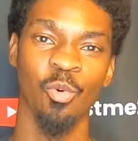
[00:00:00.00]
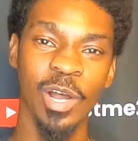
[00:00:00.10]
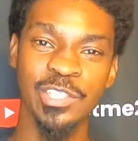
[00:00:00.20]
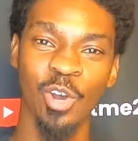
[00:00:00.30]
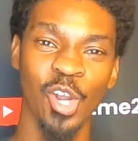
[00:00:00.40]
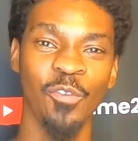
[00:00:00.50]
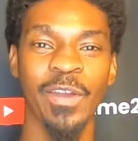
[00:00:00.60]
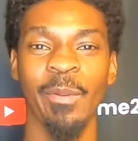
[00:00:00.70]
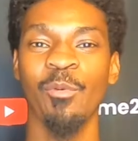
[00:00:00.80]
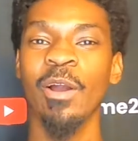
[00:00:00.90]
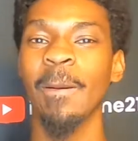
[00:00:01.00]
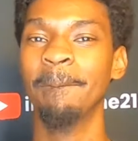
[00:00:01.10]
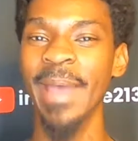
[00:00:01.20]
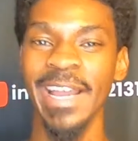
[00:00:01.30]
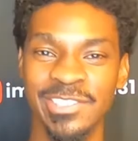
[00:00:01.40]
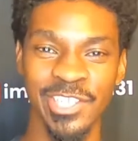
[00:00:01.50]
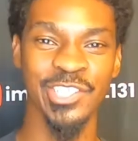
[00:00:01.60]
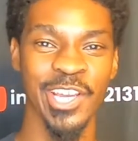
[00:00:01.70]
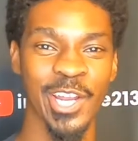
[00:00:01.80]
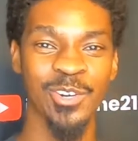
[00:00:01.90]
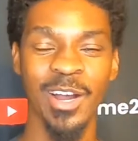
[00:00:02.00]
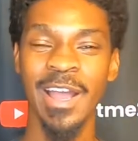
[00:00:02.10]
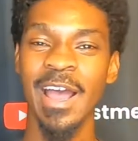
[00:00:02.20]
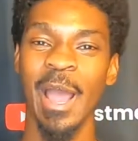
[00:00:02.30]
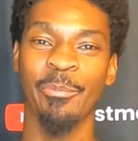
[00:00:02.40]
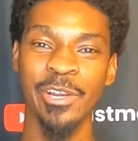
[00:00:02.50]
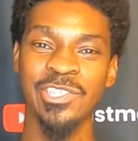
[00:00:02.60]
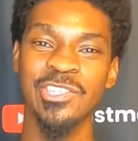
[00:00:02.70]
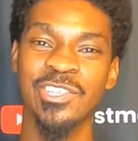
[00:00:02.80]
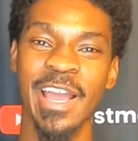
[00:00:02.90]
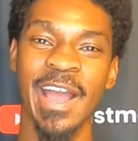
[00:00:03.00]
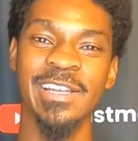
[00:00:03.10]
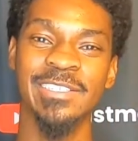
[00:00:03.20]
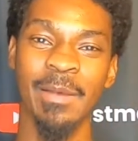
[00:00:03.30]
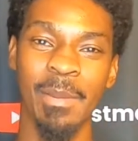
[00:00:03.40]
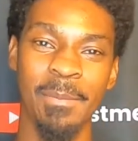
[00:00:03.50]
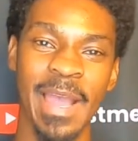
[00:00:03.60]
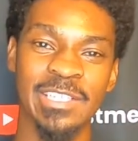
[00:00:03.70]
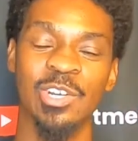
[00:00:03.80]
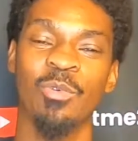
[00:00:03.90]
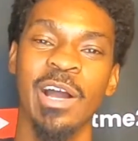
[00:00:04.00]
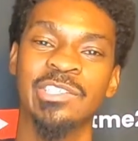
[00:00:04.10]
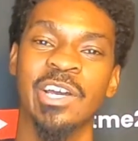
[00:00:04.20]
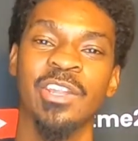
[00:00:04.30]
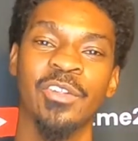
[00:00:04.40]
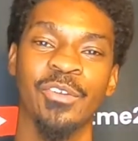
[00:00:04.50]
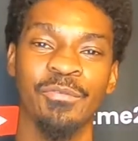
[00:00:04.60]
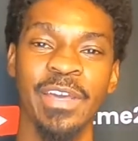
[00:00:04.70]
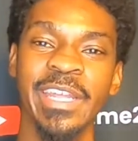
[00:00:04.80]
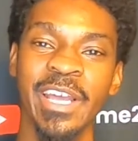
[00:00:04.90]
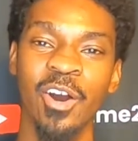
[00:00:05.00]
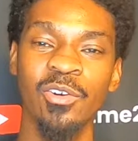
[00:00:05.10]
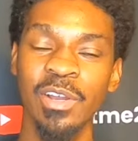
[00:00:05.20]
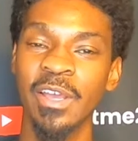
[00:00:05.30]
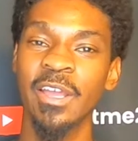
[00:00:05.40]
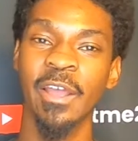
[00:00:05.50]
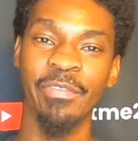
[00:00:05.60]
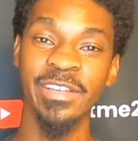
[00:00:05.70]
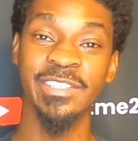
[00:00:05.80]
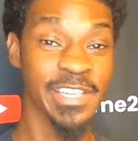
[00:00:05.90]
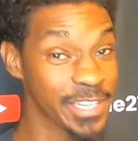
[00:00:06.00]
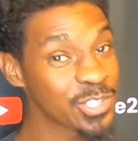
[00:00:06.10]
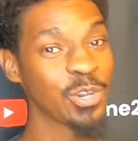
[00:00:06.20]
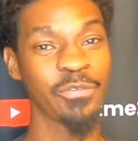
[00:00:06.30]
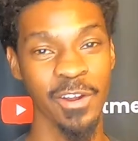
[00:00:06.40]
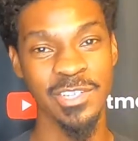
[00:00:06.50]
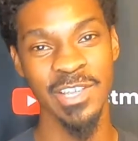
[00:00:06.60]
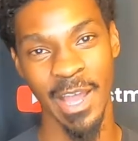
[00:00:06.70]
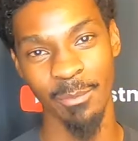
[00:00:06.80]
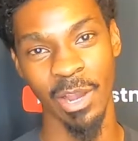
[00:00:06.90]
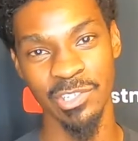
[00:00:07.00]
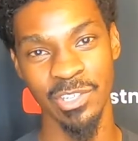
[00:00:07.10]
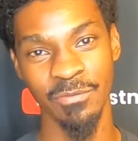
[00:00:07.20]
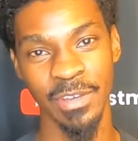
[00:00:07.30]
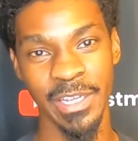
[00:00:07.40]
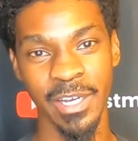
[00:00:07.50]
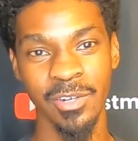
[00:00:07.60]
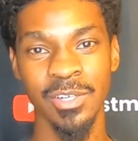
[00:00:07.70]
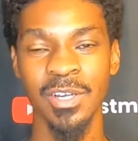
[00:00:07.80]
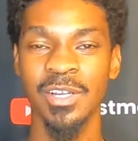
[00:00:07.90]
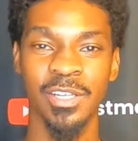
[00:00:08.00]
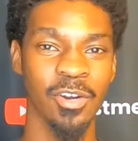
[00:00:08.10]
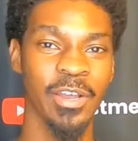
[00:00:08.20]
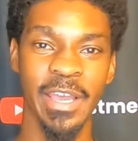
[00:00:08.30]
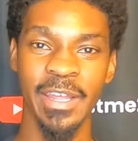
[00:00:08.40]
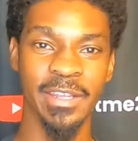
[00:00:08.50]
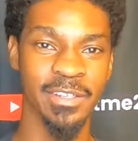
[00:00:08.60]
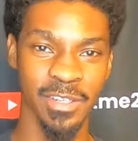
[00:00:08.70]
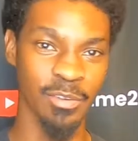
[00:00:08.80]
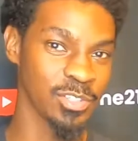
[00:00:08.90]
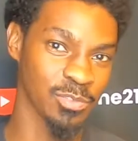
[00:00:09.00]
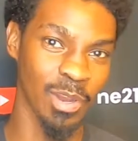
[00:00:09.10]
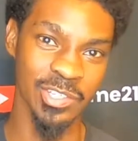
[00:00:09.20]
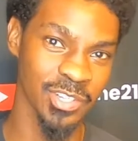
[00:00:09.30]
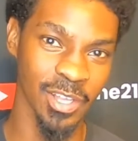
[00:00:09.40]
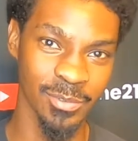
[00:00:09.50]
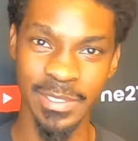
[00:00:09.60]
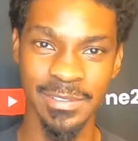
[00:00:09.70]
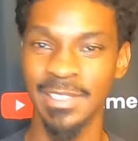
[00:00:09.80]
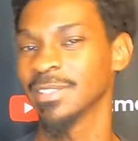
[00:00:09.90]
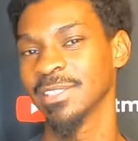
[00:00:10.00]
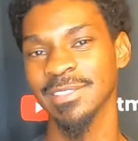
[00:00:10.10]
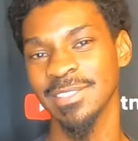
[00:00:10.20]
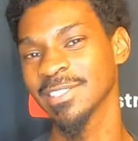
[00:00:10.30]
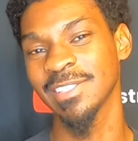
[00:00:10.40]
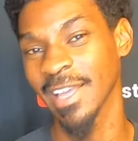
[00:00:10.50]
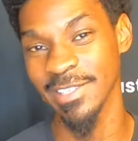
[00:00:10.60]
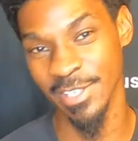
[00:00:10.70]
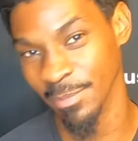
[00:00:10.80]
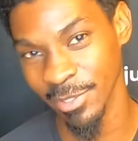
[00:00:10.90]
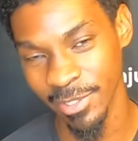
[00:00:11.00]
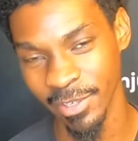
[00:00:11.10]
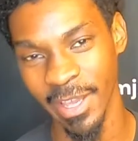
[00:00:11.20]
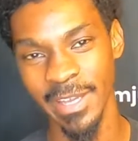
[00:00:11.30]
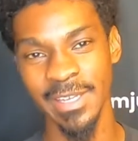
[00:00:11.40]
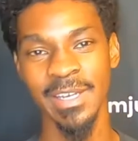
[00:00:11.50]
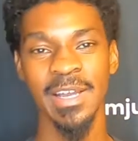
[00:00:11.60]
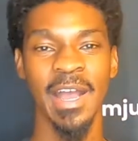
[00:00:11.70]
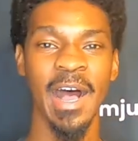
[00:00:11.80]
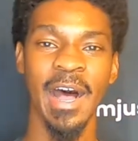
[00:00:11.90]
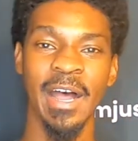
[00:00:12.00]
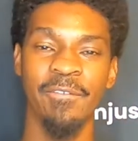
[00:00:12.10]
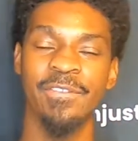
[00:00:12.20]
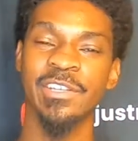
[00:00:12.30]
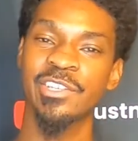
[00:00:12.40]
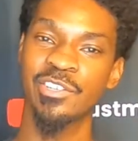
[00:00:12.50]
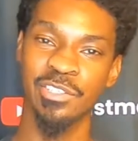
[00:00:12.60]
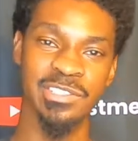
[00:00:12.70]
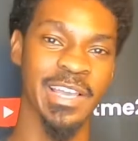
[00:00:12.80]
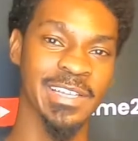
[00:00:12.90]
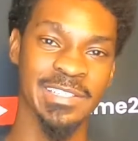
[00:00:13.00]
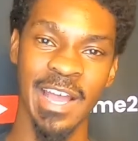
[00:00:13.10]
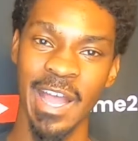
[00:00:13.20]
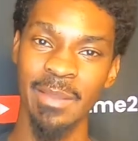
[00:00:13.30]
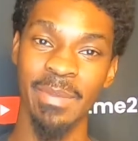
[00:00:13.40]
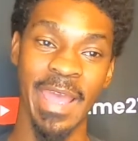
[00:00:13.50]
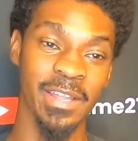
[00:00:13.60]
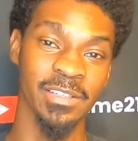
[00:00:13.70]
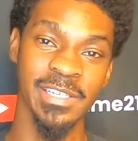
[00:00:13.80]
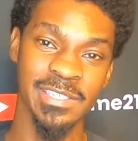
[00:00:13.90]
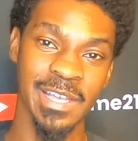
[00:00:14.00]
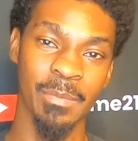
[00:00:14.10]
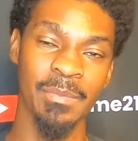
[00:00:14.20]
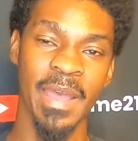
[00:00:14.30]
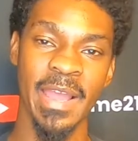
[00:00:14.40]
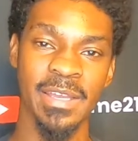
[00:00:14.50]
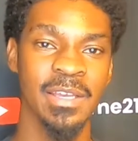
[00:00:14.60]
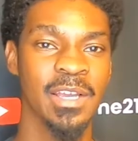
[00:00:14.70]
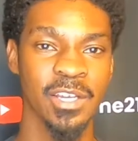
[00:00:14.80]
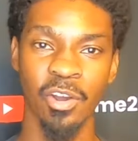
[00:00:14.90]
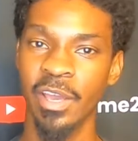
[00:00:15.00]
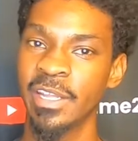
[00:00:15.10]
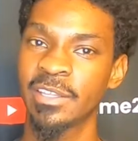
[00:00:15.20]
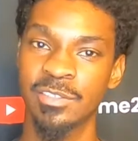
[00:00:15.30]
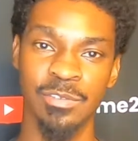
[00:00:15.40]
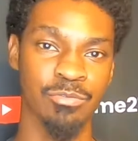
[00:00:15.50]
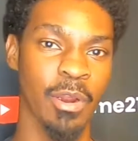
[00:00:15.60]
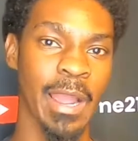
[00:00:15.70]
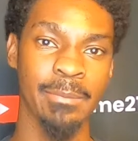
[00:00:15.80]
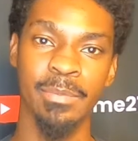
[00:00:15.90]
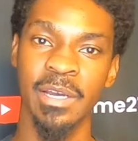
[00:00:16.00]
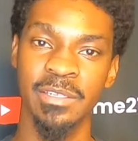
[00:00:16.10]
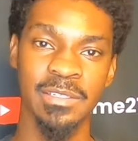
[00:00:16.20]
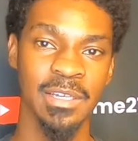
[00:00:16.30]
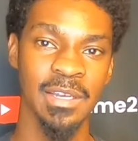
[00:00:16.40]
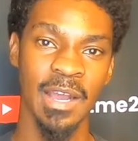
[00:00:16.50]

What's going on, family? Welcome back to the channel. I appreciate you guys coming back to watch another video. If this is your first time watching a video, go ahead and we'll just watch another one. That's it. It's that simple, okay? If this is your second time at least coming back, go ahead and hit the subscribe button.